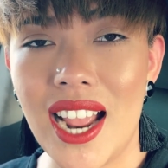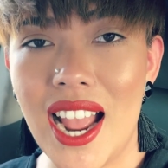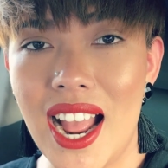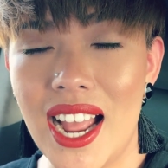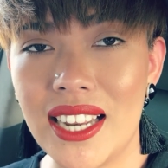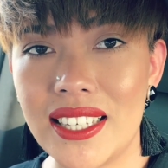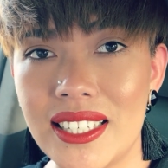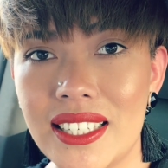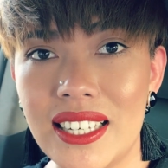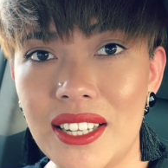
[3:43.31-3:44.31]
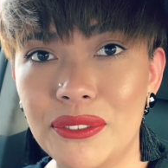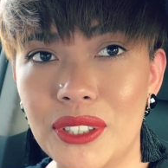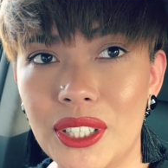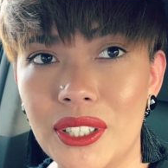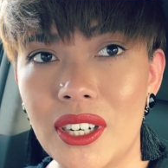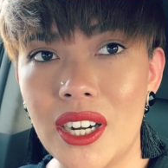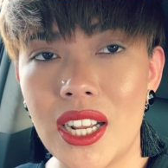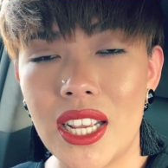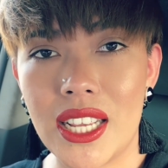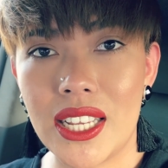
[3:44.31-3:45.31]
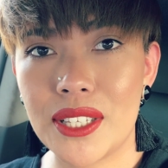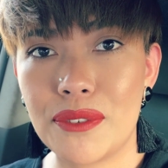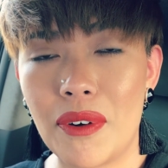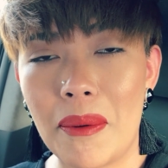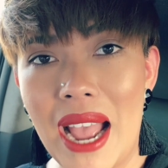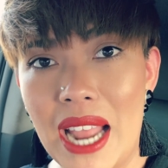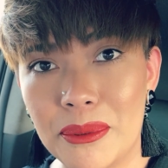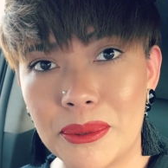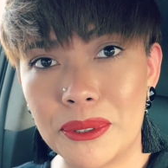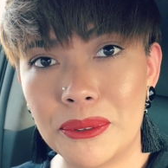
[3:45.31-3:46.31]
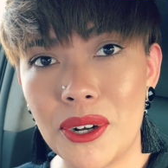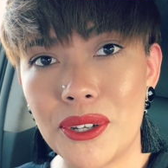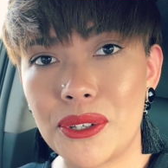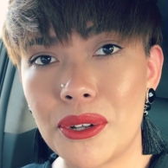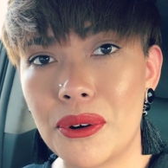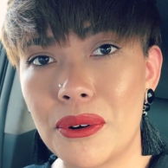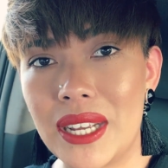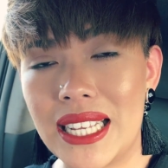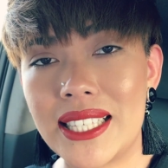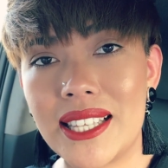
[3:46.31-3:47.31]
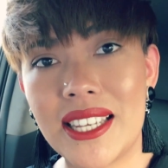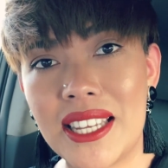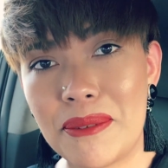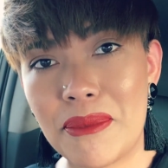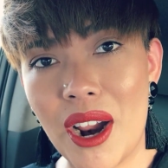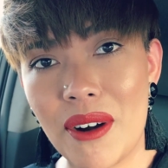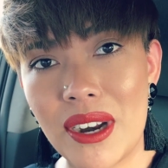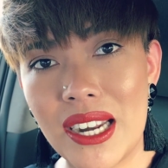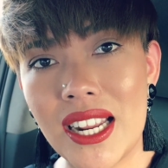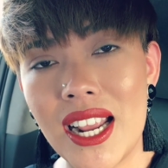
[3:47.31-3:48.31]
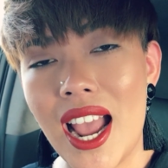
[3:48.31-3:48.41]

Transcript: And liver is from animal, so it's a heme iron,